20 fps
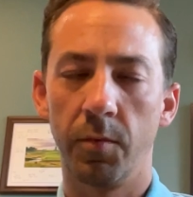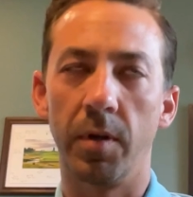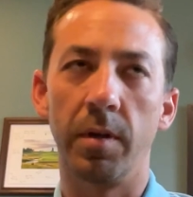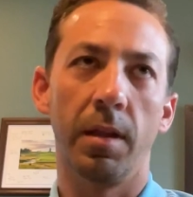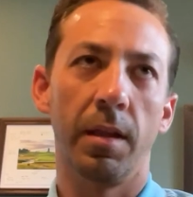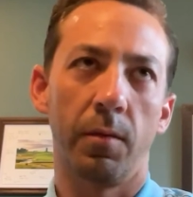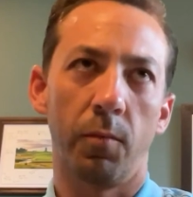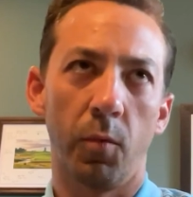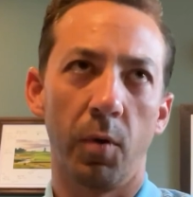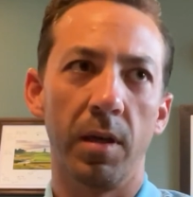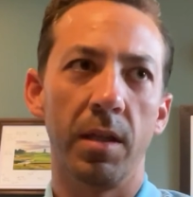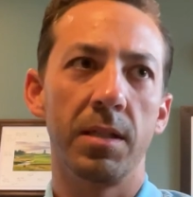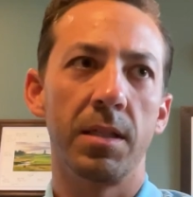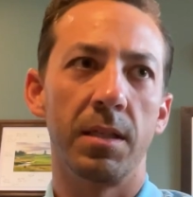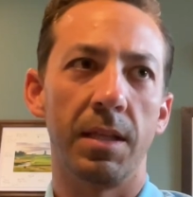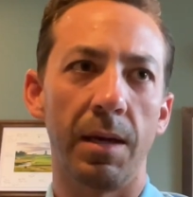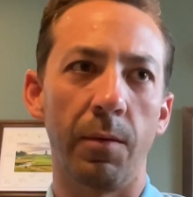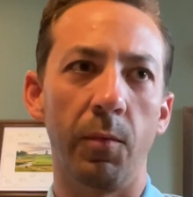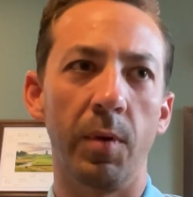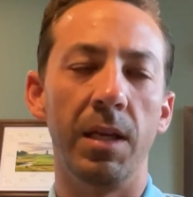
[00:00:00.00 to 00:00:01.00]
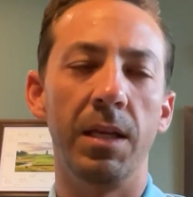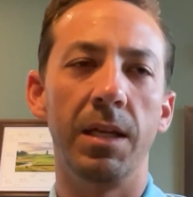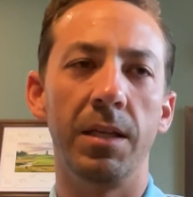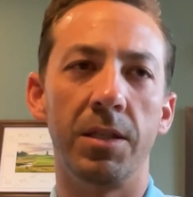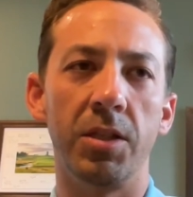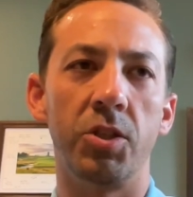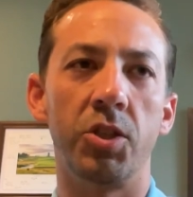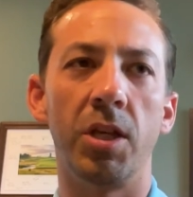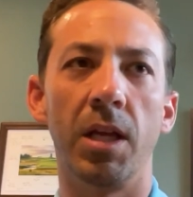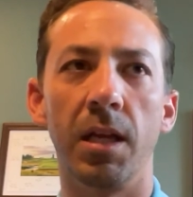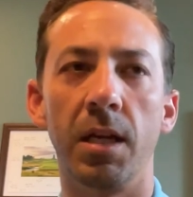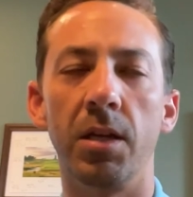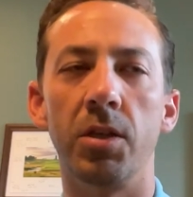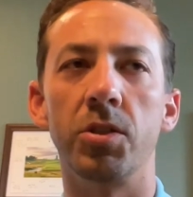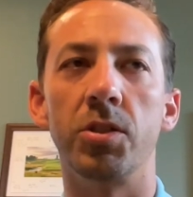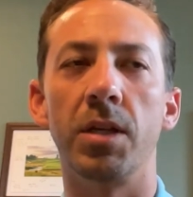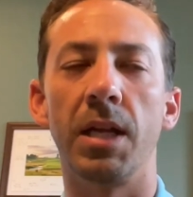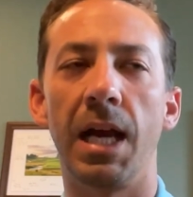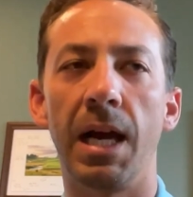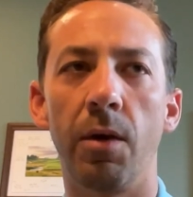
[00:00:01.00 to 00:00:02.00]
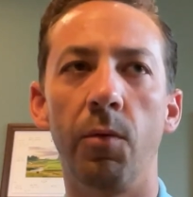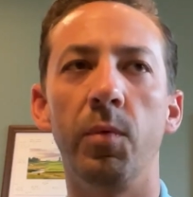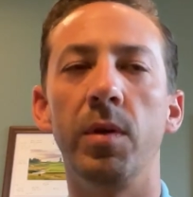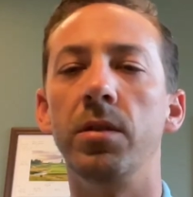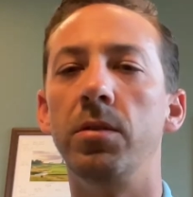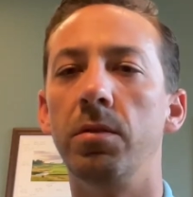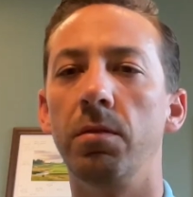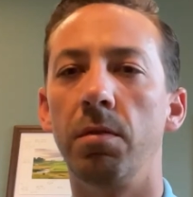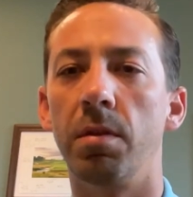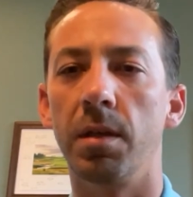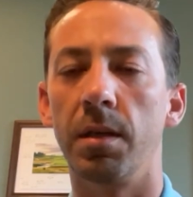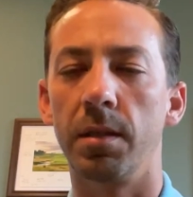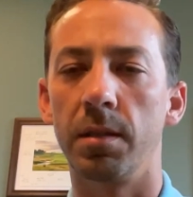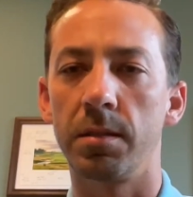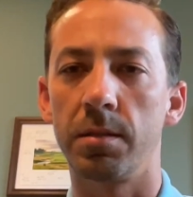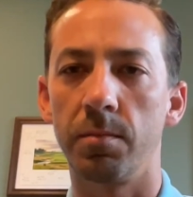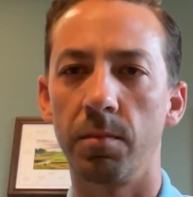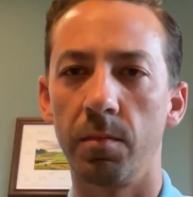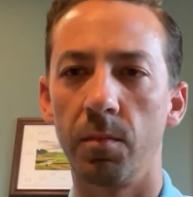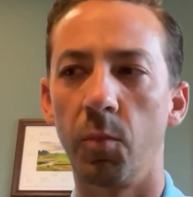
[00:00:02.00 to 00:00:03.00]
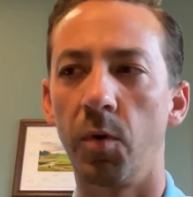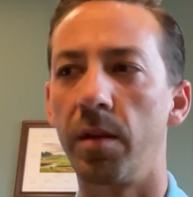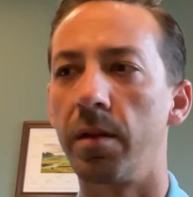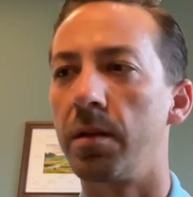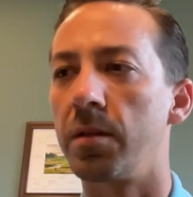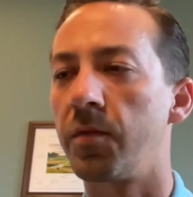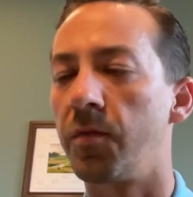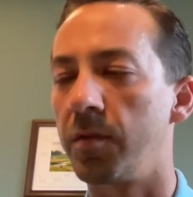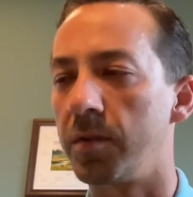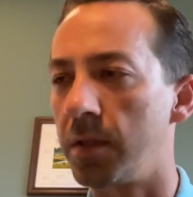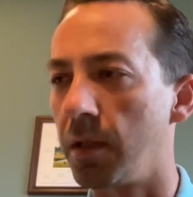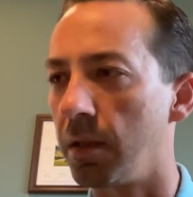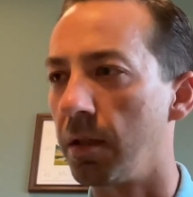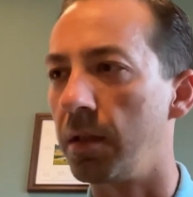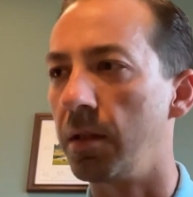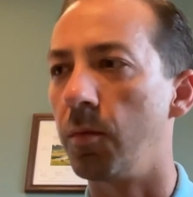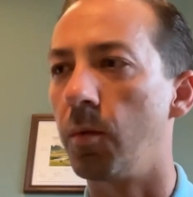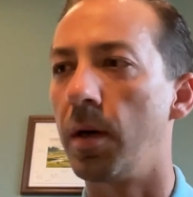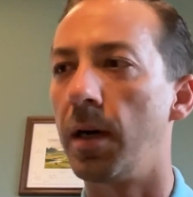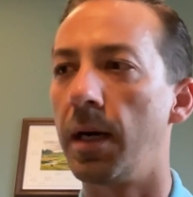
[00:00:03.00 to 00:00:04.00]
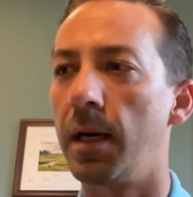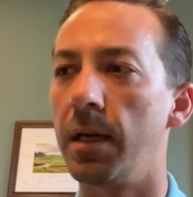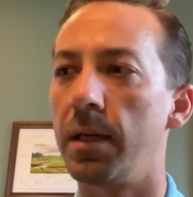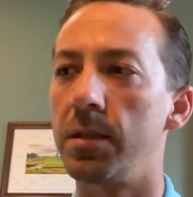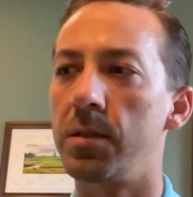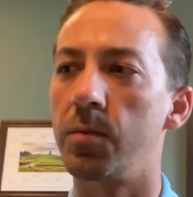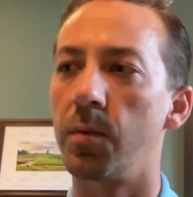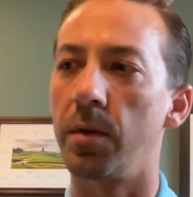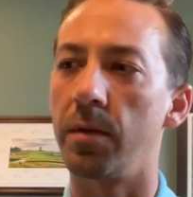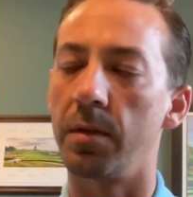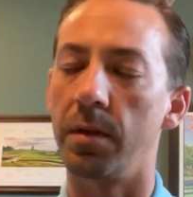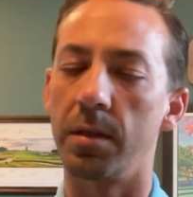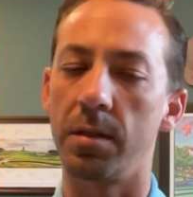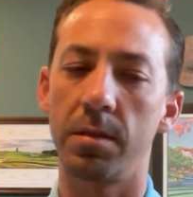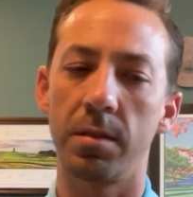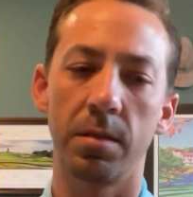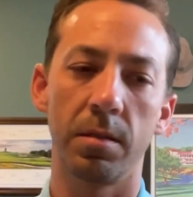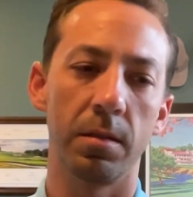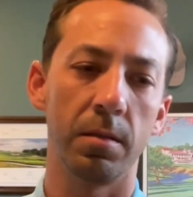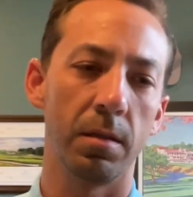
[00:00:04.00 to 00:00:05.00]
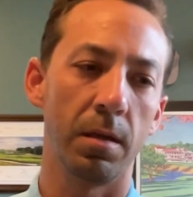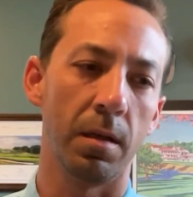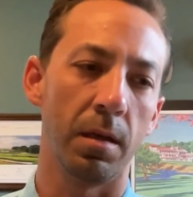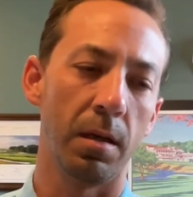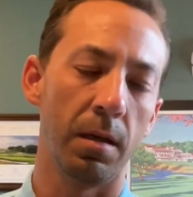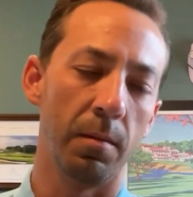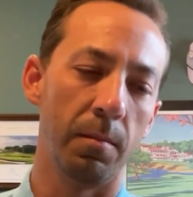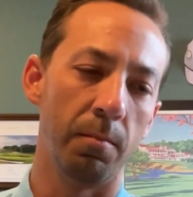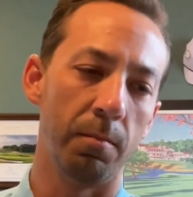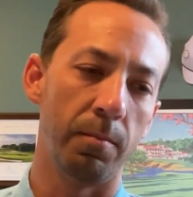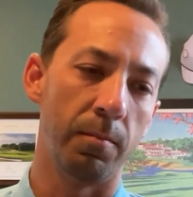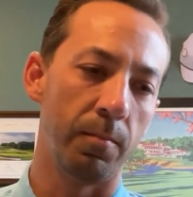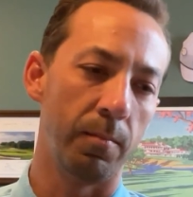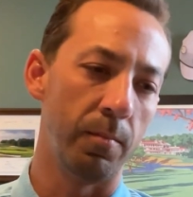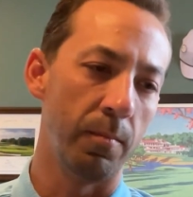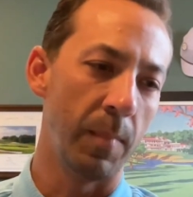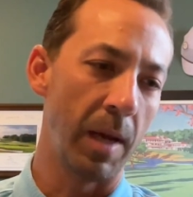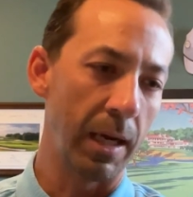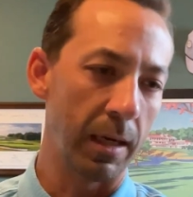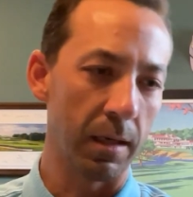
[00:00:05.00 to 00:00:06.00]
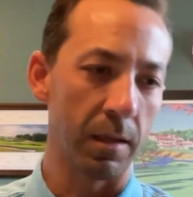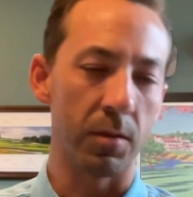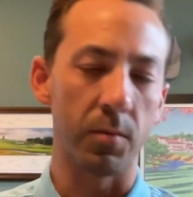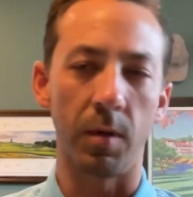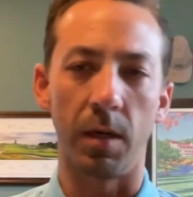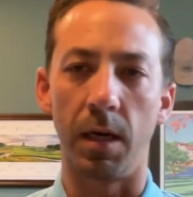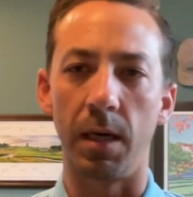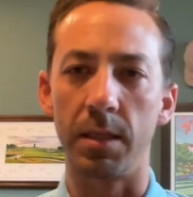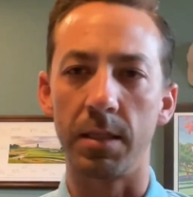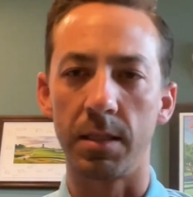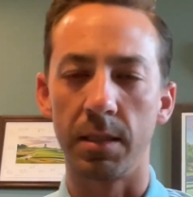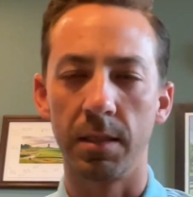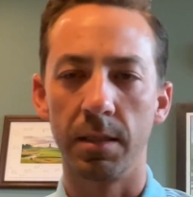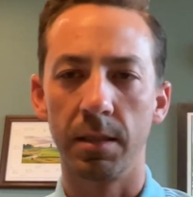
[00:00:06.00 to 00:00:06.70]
What is it that we need to change in how we do things, whether it's fertility wise, whether it's maintenance wise?